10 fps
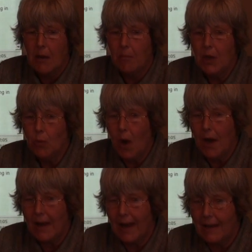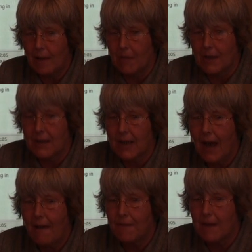Meanwhile, elements
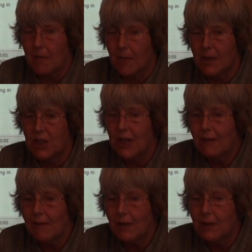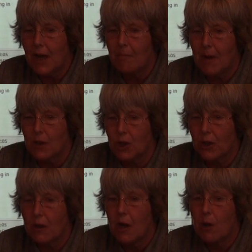have their material
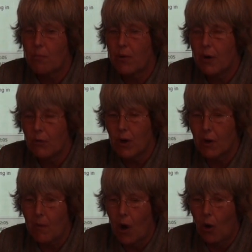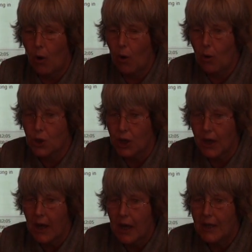dimension. Program or logic
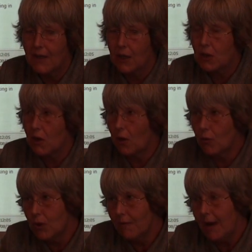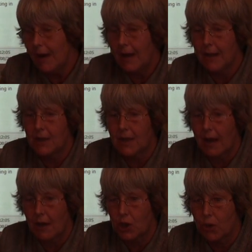is exclusively
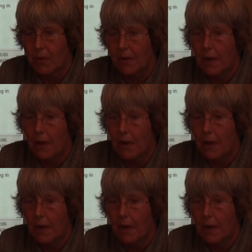intelligible.